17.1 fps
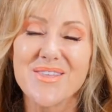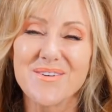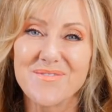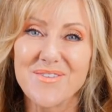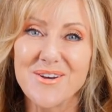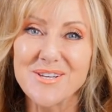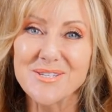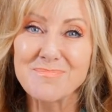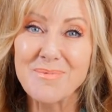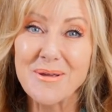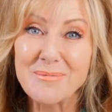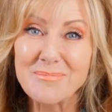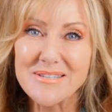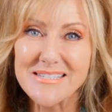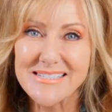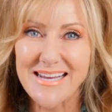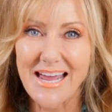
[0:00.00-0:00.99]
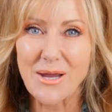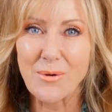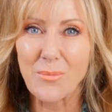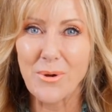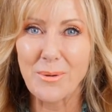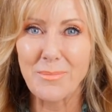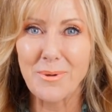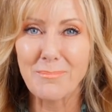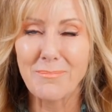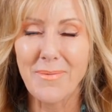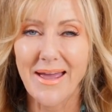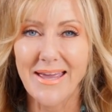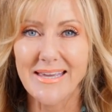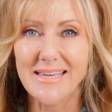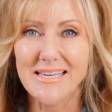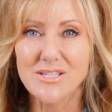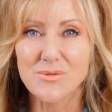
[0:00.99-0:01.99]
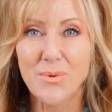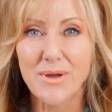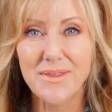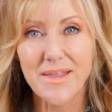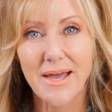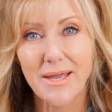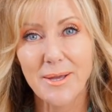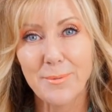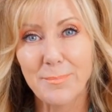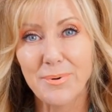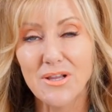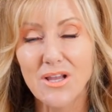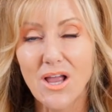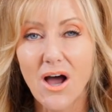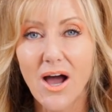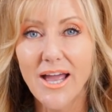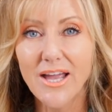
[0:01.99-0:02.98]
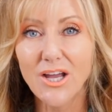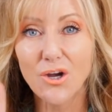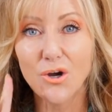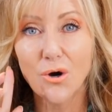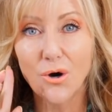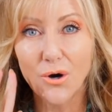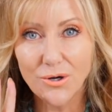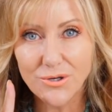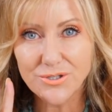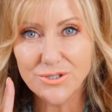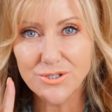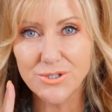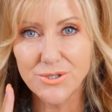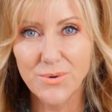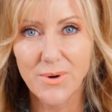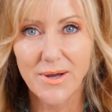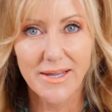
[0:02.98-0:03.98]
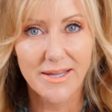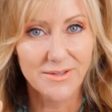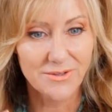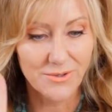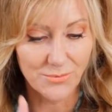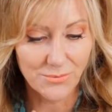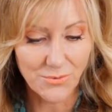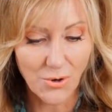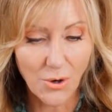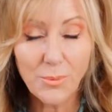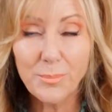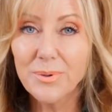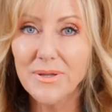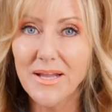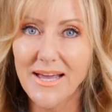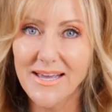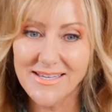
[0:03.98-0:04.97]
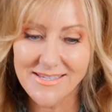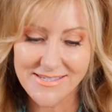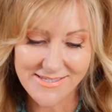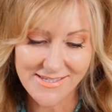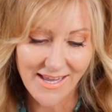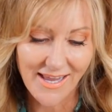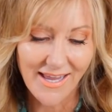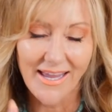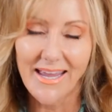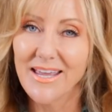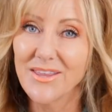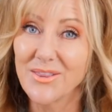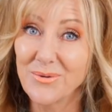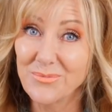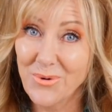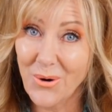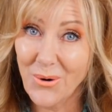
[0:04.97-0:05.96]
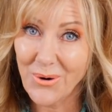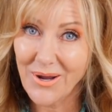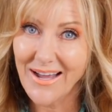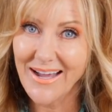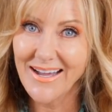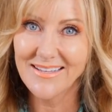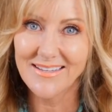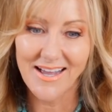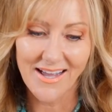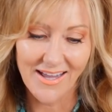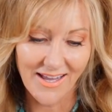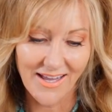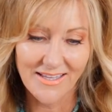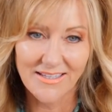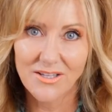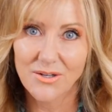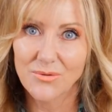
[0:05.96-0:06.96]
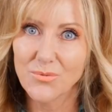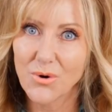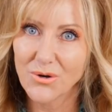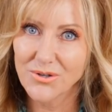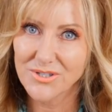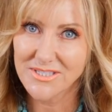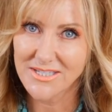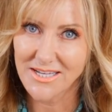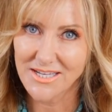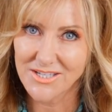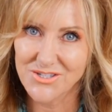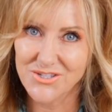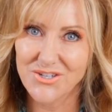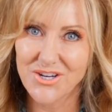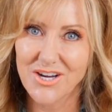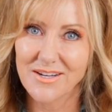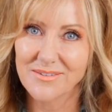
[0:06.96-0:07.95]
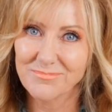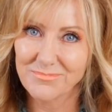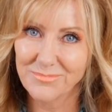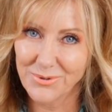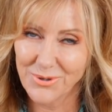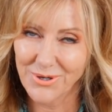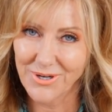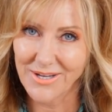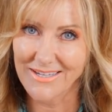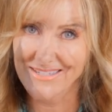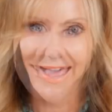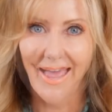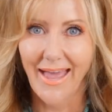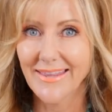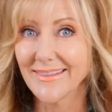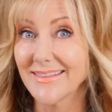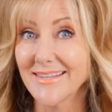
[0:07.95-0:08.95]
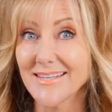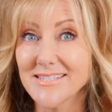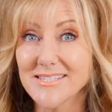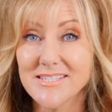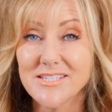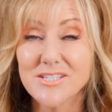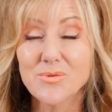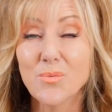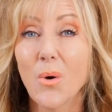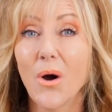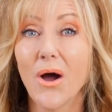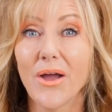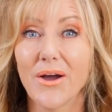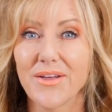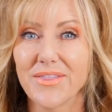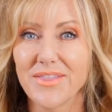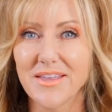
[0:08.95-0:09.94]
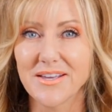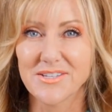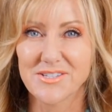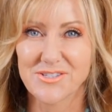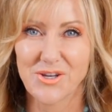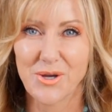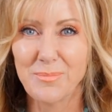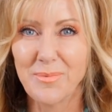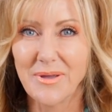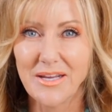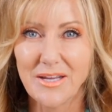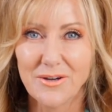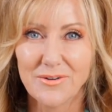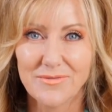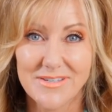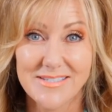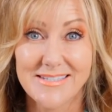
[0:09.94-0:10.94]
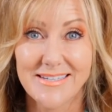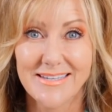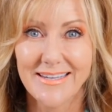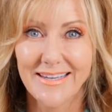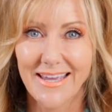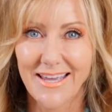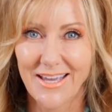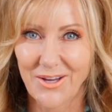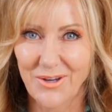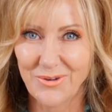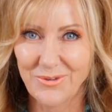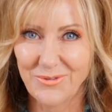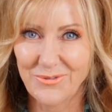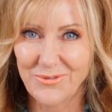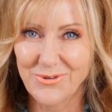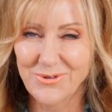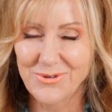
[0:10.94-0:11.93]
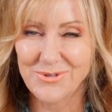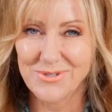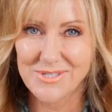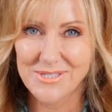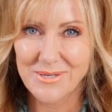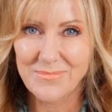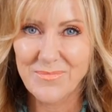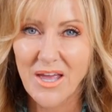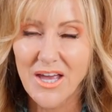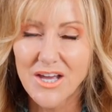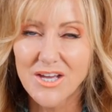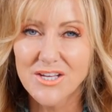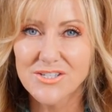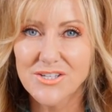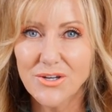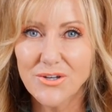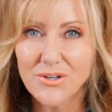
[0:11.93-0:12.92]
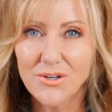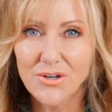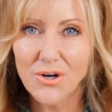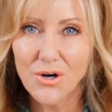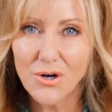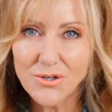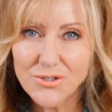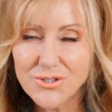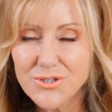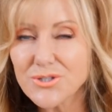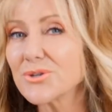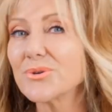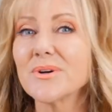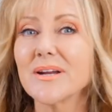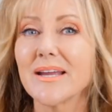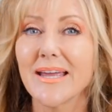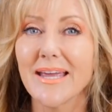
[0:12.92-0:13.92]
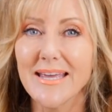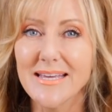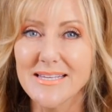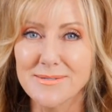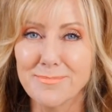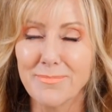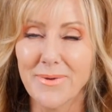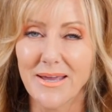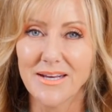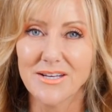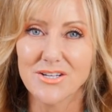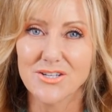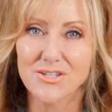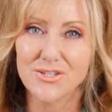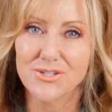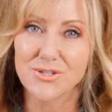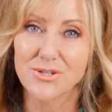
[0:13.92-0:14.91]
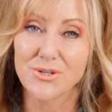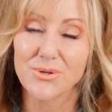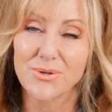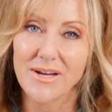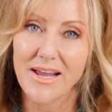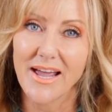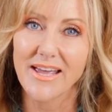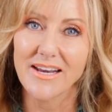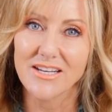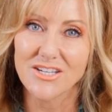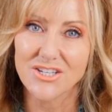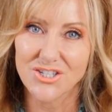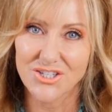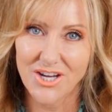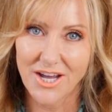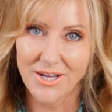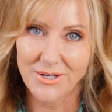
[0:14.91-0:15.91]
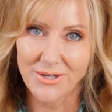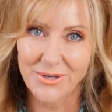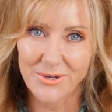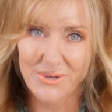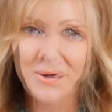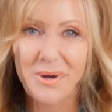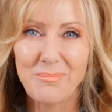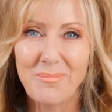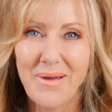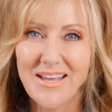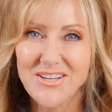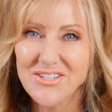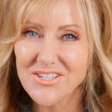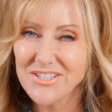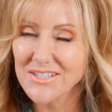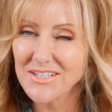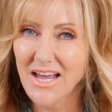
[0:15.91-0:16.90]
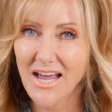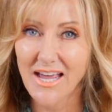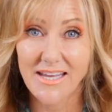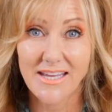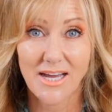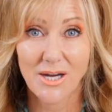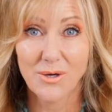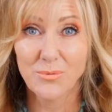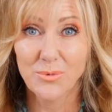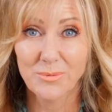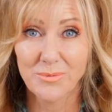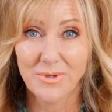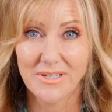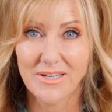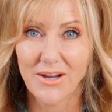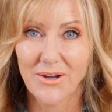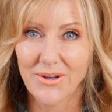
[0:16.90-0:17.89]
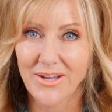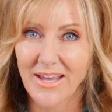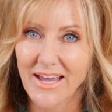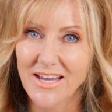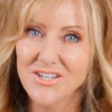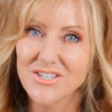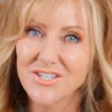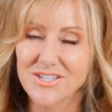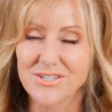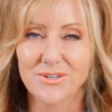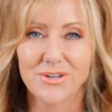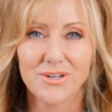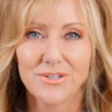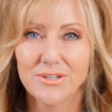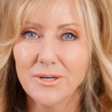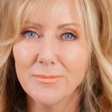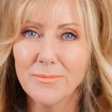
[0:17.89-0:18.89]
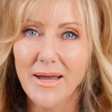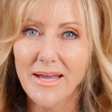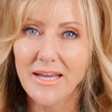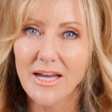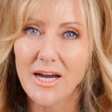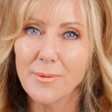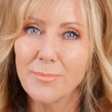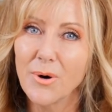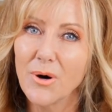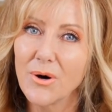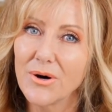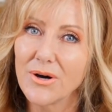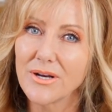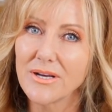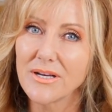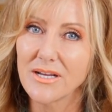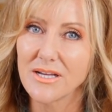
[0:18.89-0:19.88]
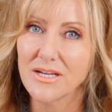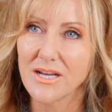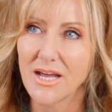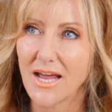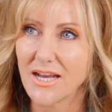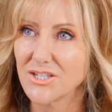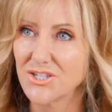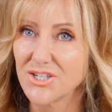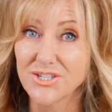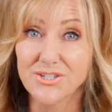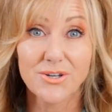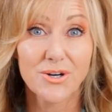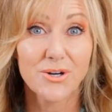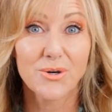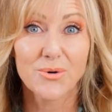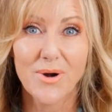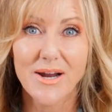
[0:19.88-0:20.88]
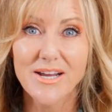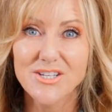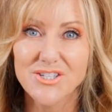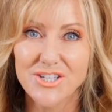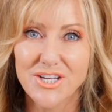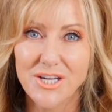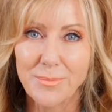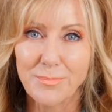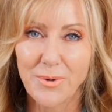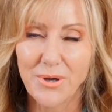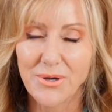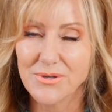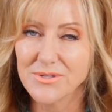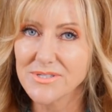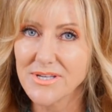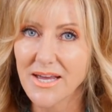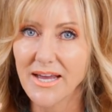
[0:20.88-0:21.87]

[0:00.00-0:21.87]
The first big mistake women make is when they apply contour in the wrong place, in the wrong color, and the wrong texture product. And this is why I think so many of us can get confused. So contouring is meant to create a shadow. Imagine a young woman, okay, she's got no makeup on and she's got great cheekbones